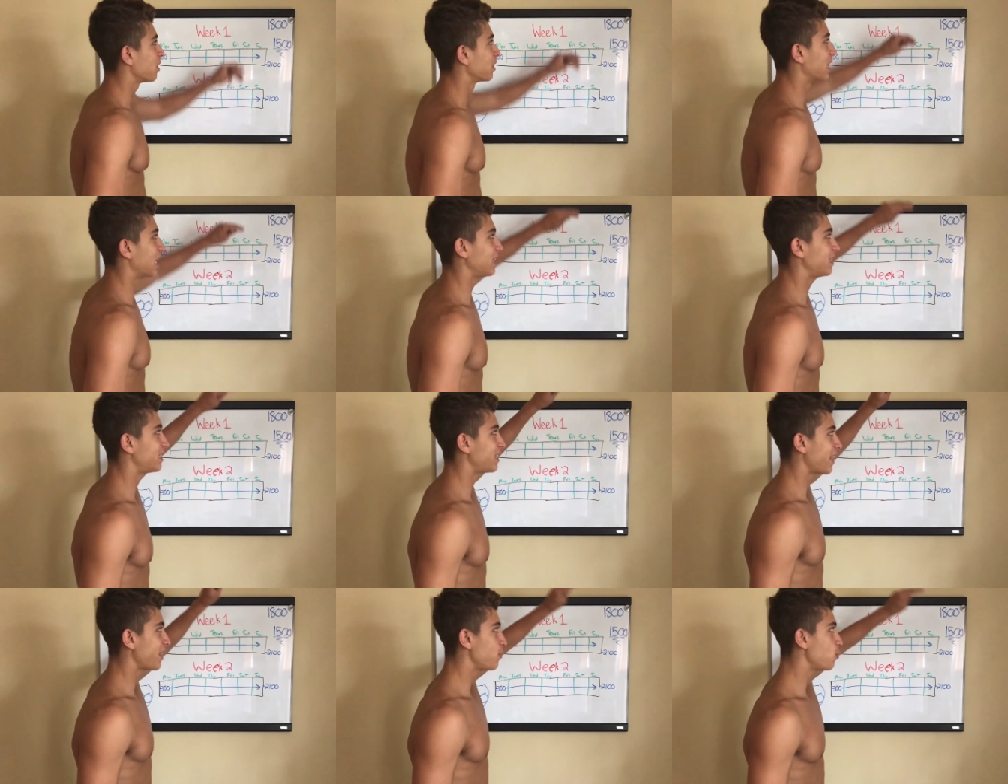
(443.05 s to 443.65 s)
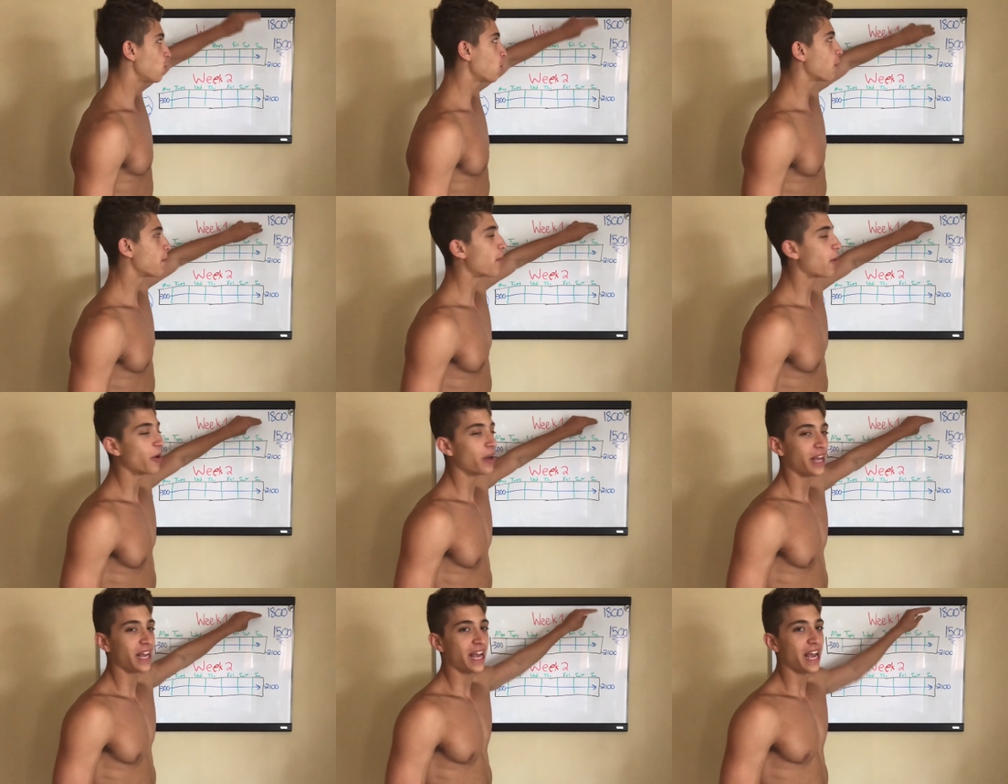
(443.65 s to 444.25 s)
Let's say you were
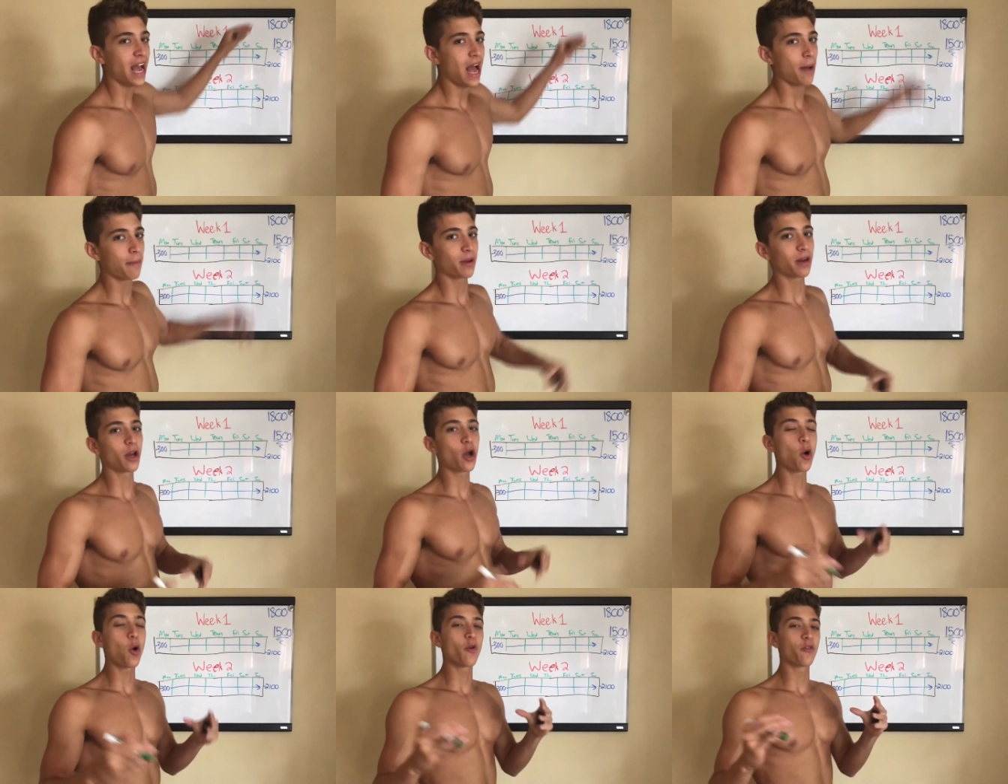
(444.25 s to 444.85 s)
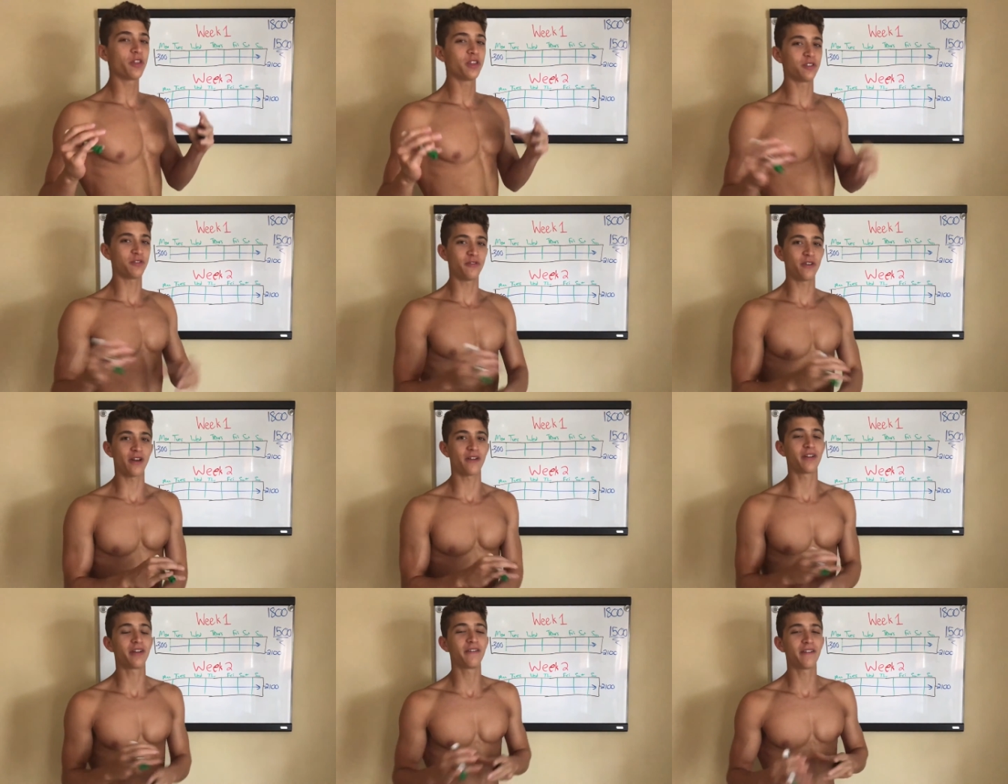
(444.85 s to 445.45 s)
burning, I'm gonna go over this
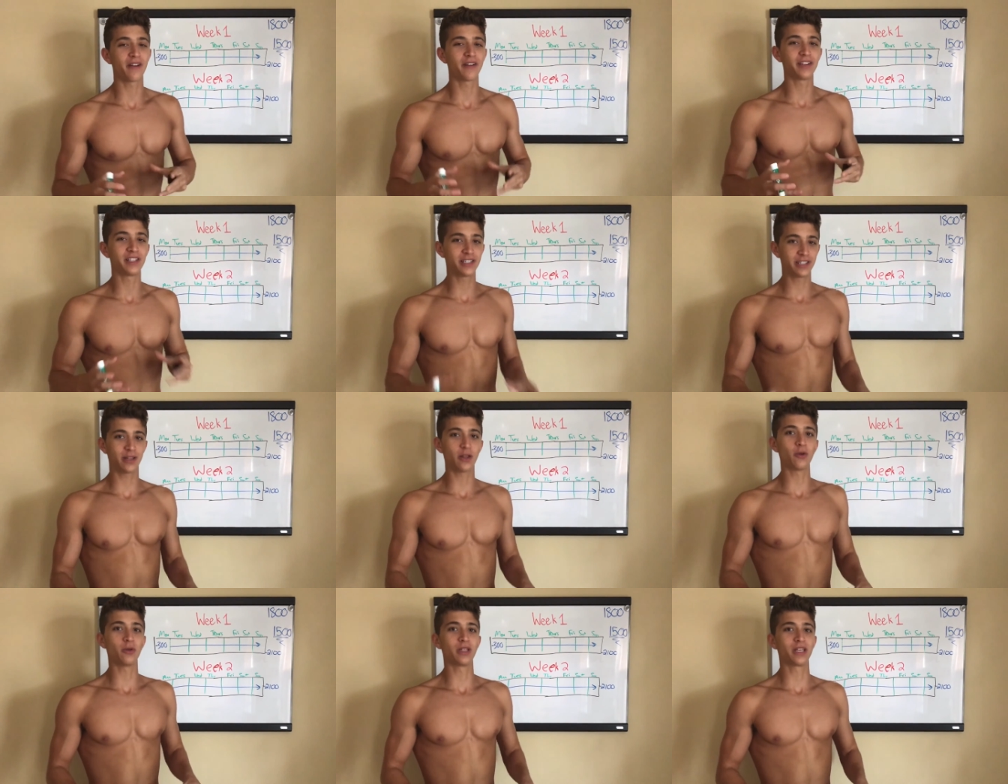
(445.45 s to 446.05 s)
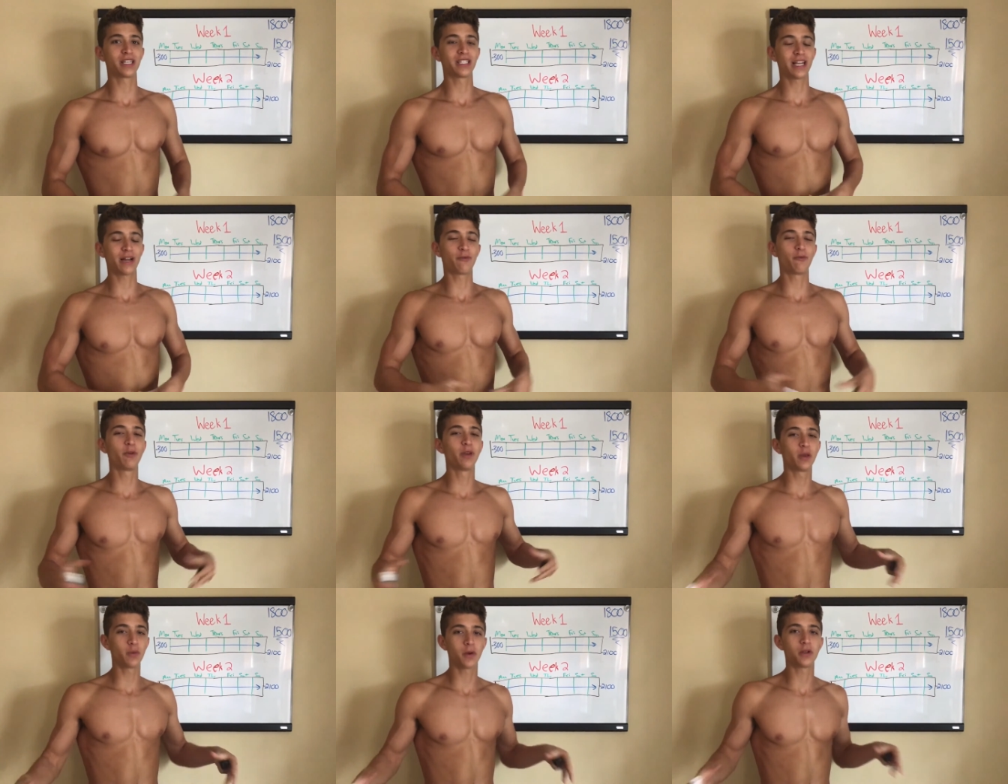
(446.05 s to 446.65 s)
very, very slowly because I
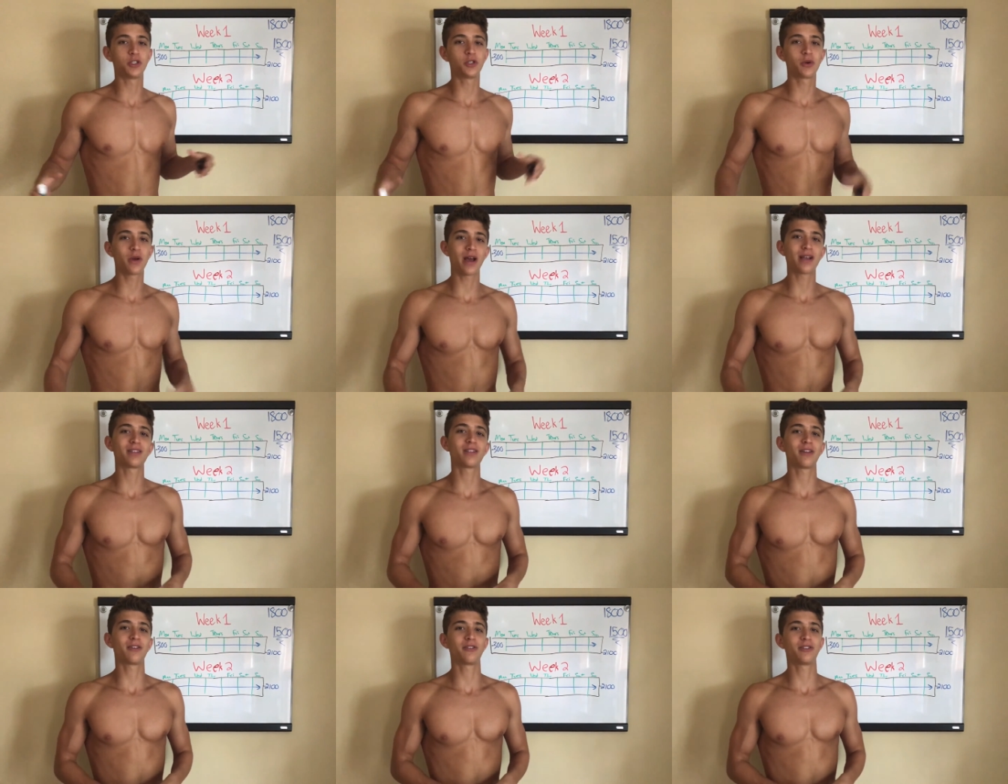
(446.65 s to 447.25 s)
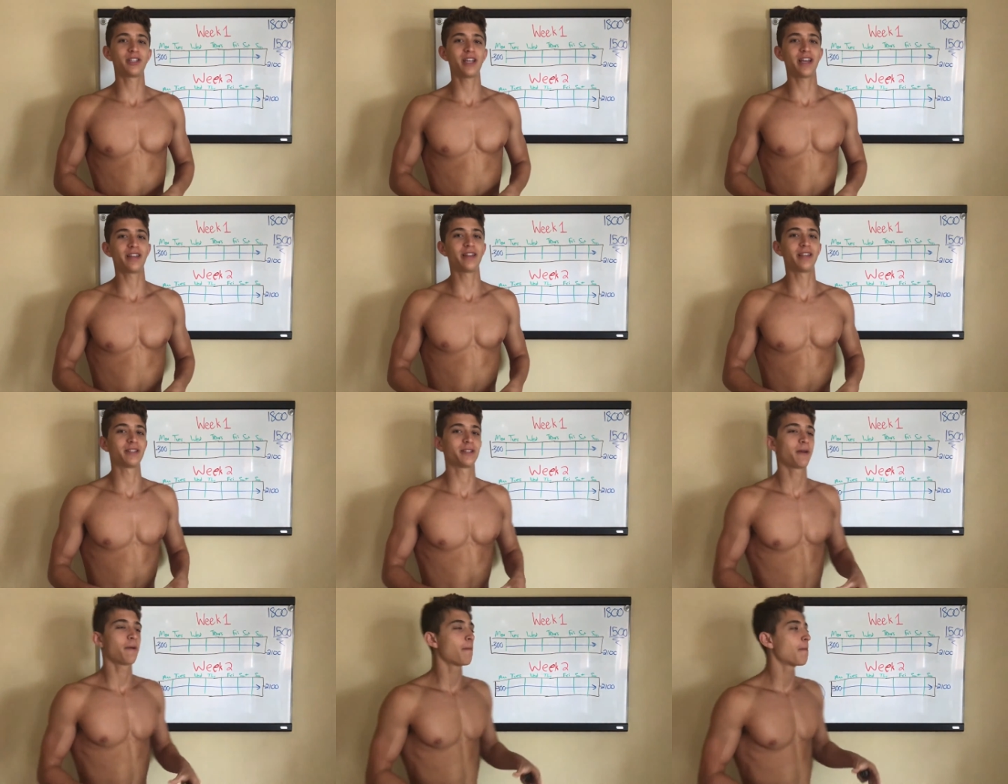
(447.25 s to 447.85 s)
really want you guys to understand
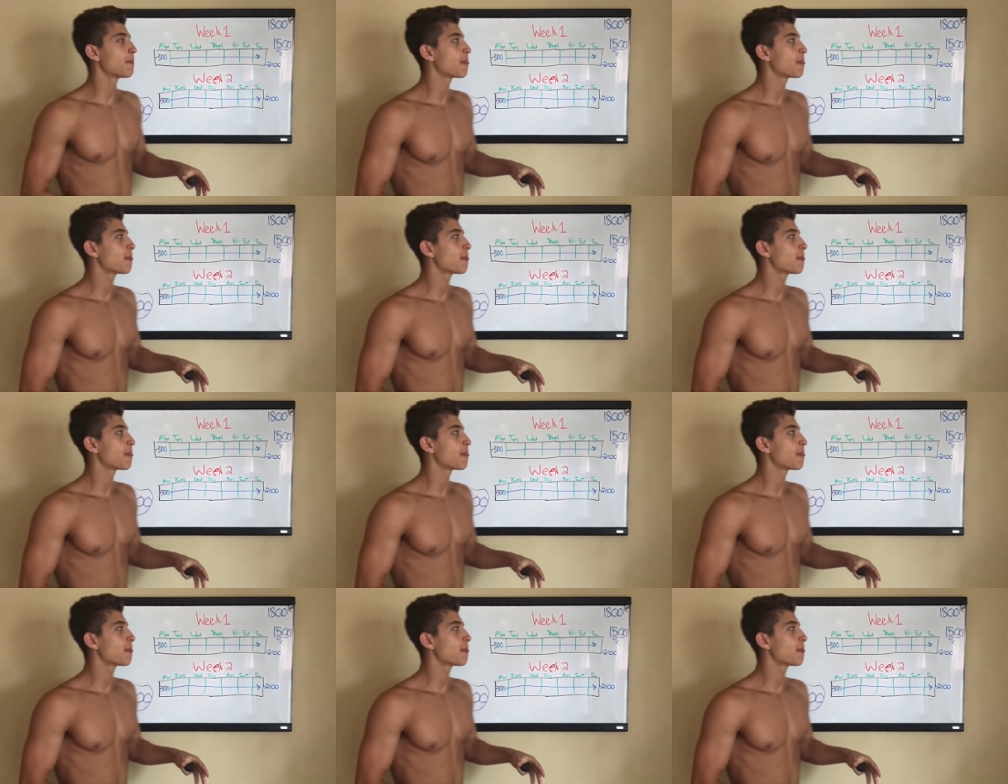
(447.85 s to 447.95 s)
this.